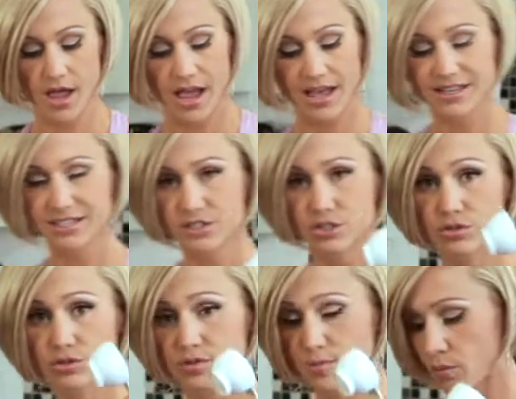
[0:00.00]
I like to
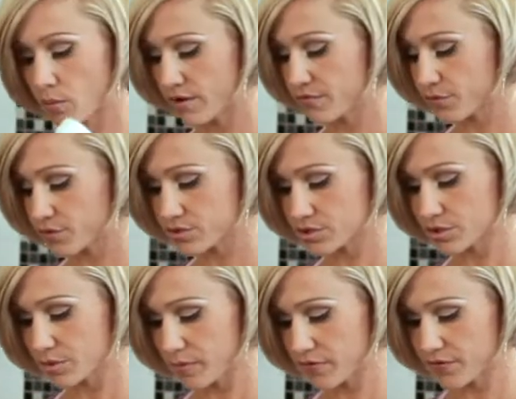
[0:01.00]
use my 1/4
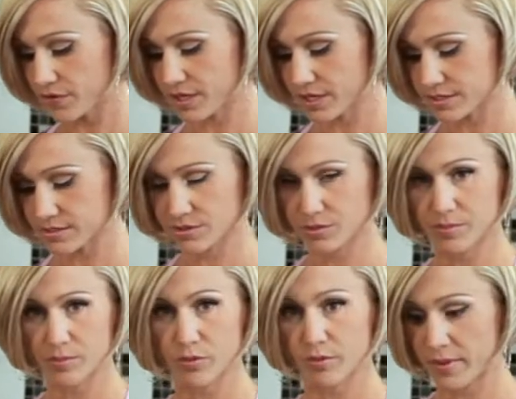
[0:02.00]
scoop. I feel like it's a little
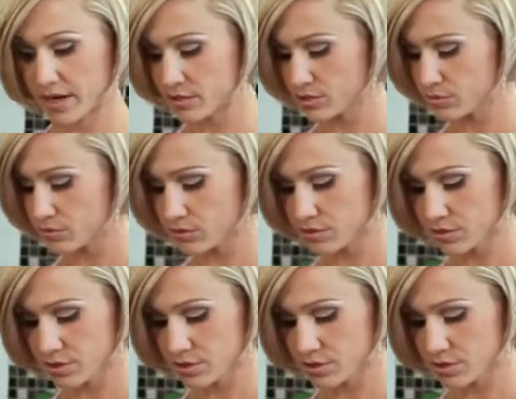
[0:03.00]
bit more manageable.